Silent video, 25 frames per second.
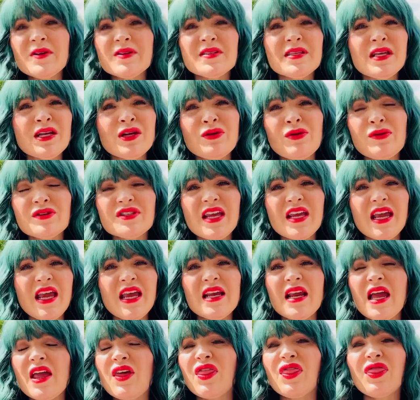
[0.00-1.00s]
single day
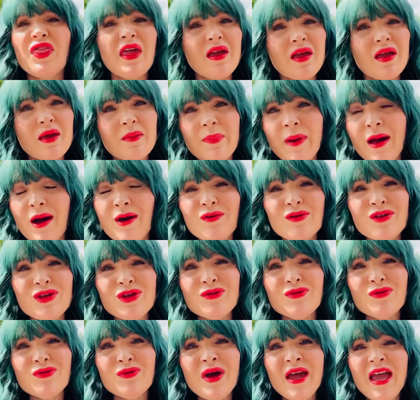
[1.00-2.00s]
and I think about
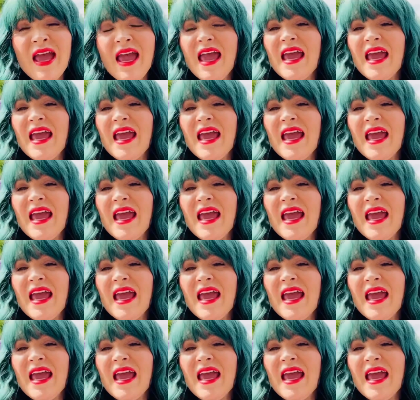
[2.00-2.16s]
you